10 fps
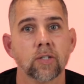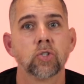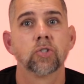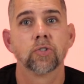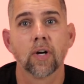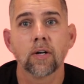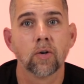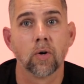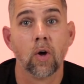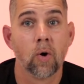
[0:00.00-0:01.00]
the
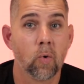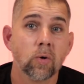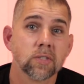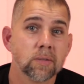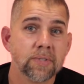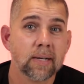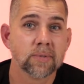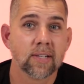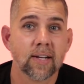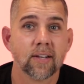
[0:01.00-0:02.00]
struggle, or sometimes
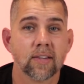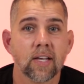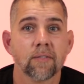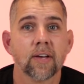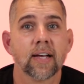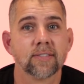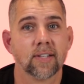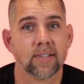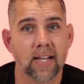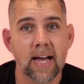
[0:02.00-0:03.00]
I like to think of it as
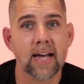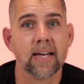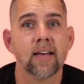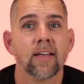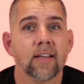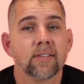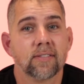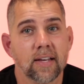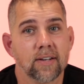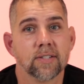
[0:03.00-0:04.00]
the lie that
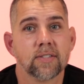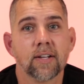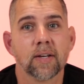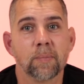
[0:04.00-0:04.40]
Satan is telling